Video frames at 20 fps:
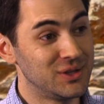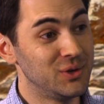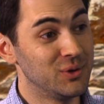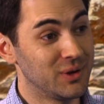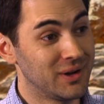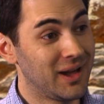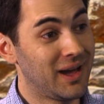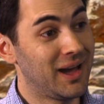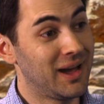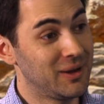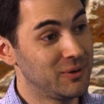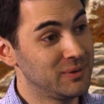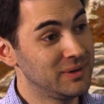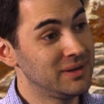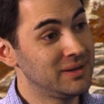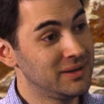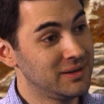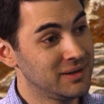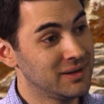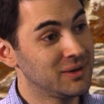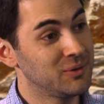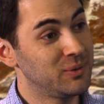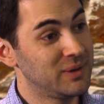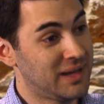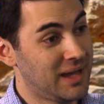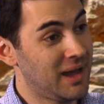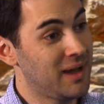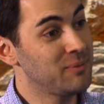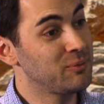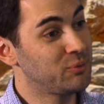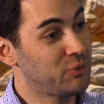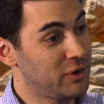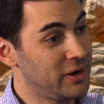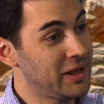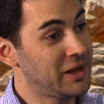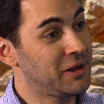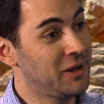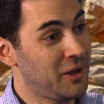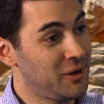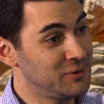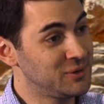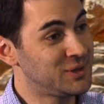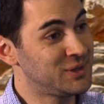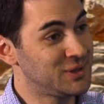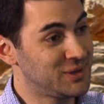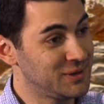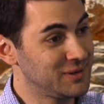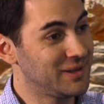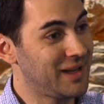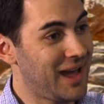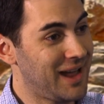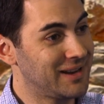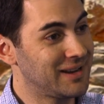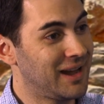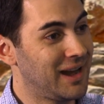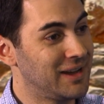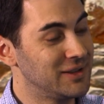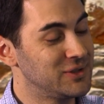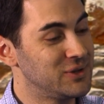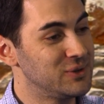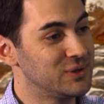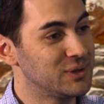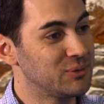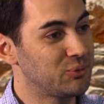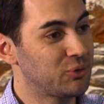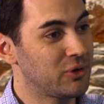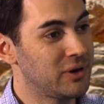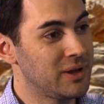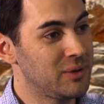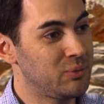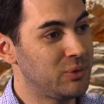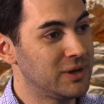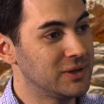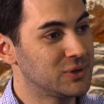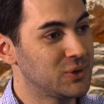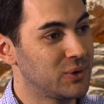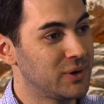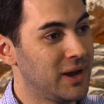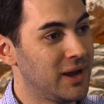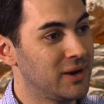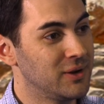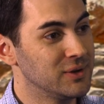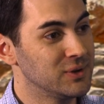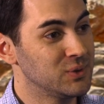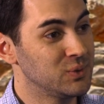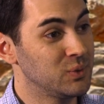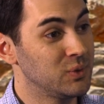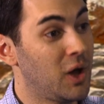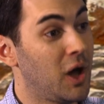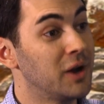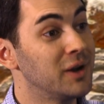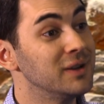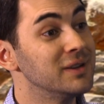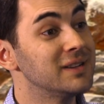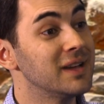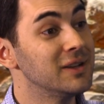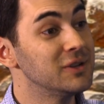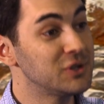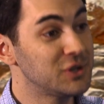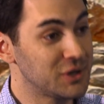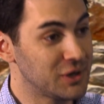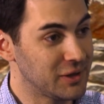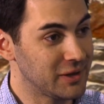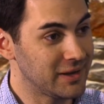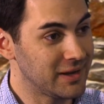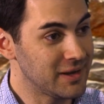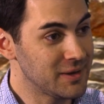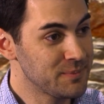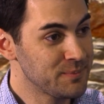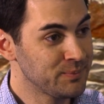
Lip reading: You and I, we came pretty close that night to some pretty big tornadoes unintentionally.